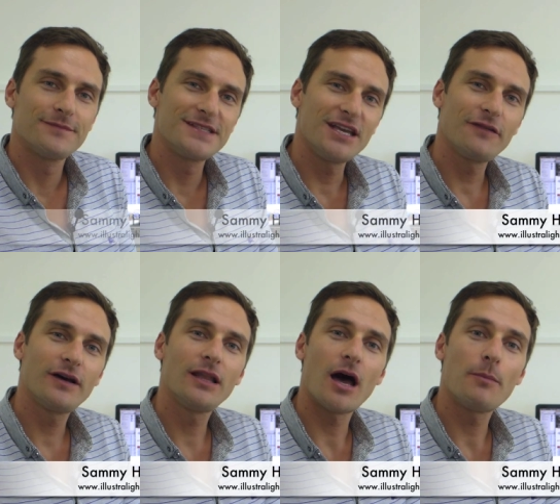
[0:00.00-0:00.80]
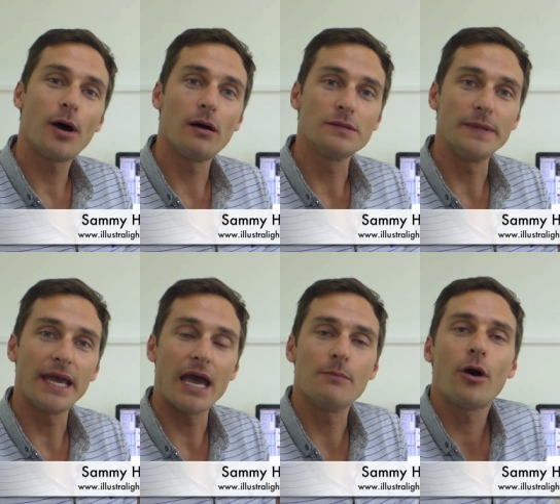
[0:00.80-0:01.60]
CFL light bulbs
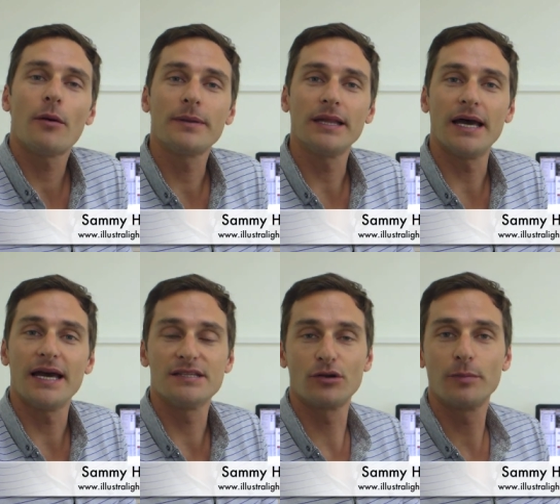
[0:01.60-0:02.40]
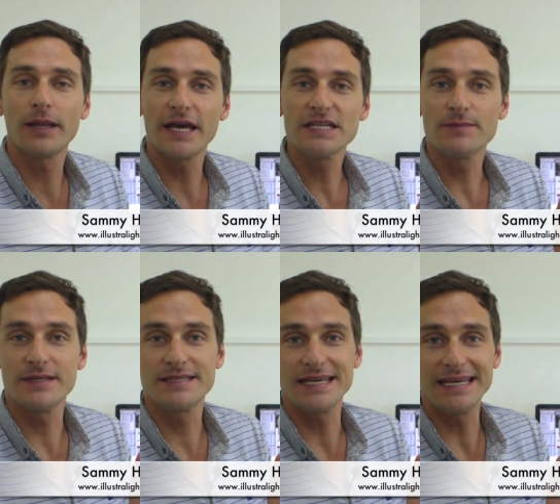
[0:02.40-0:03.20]
became popular as a
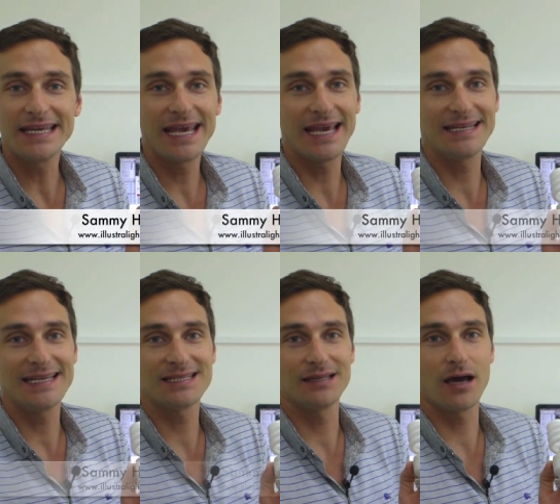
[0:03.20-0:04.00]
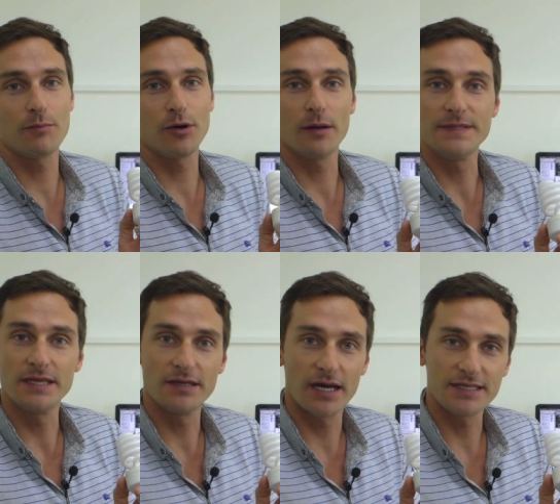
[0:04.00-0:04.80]
replacement to incandescent light bulbs
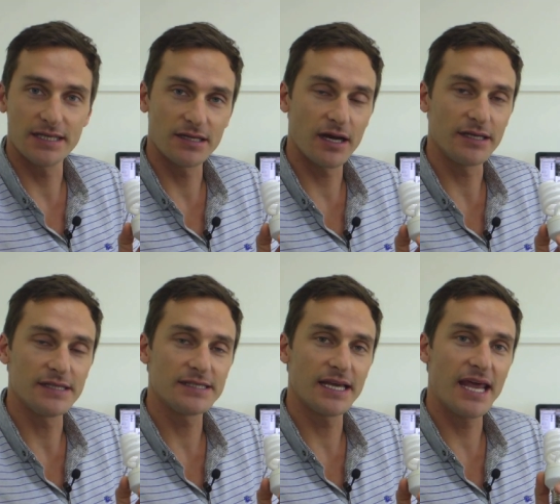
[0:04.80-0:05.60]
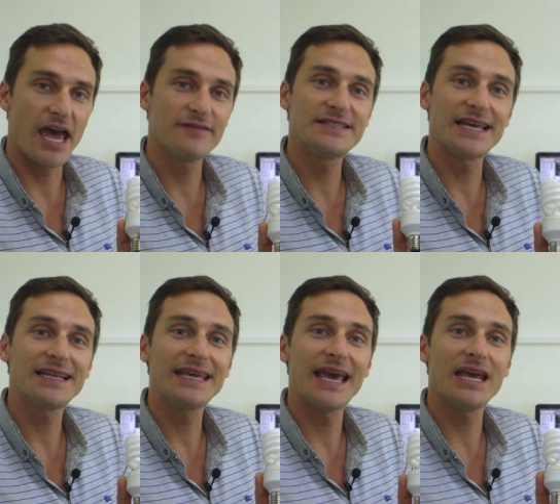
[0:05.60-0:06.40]
in the 1990s and have
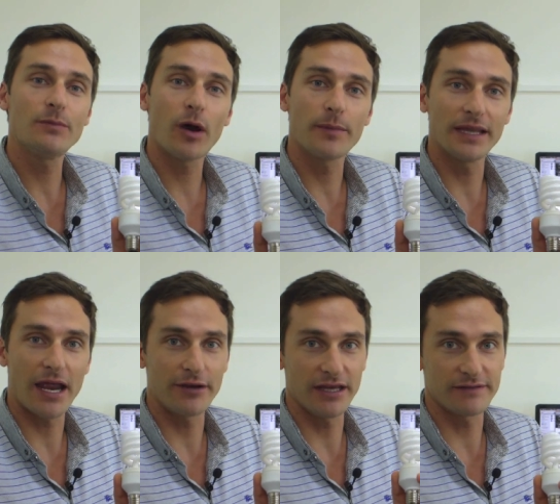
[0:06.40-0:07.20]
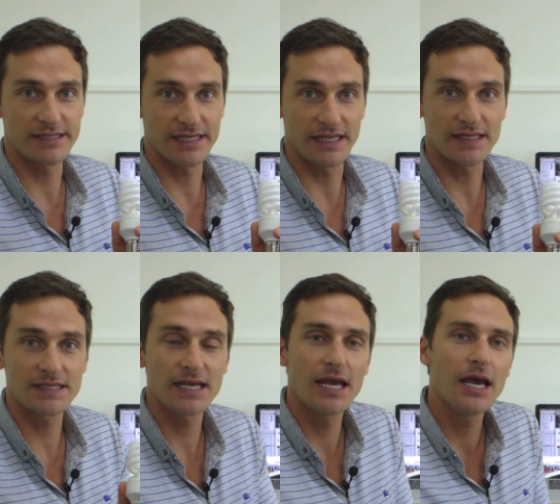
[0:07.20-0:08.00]
steadily gained popularity ever
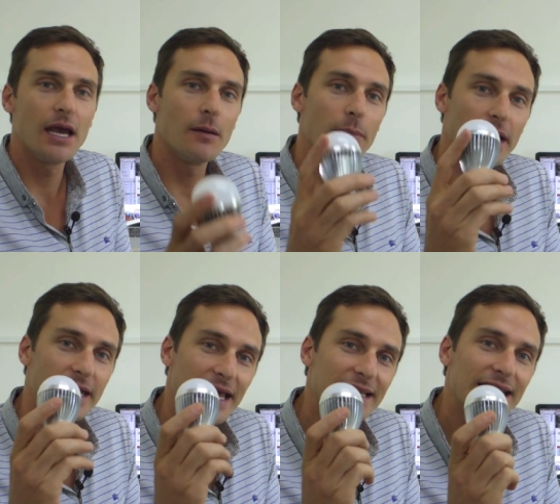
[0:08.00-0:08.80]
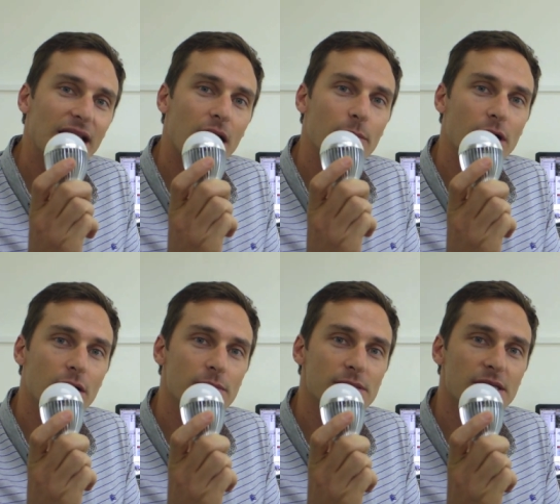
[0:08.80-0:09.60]
since. But LED light
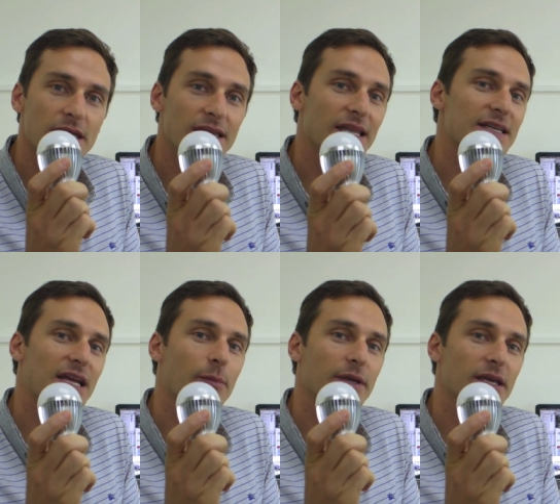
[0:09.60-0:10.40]
bulbs in the last couple